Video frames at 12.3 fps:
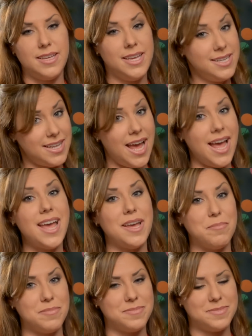It
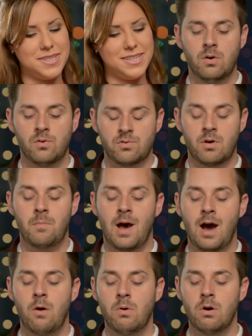came.
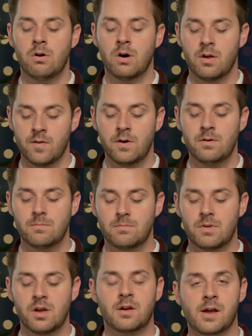Somehow or other,
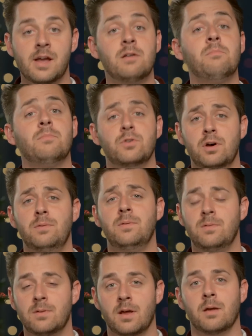it came just
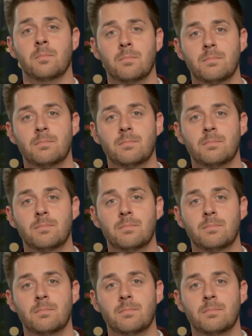the same.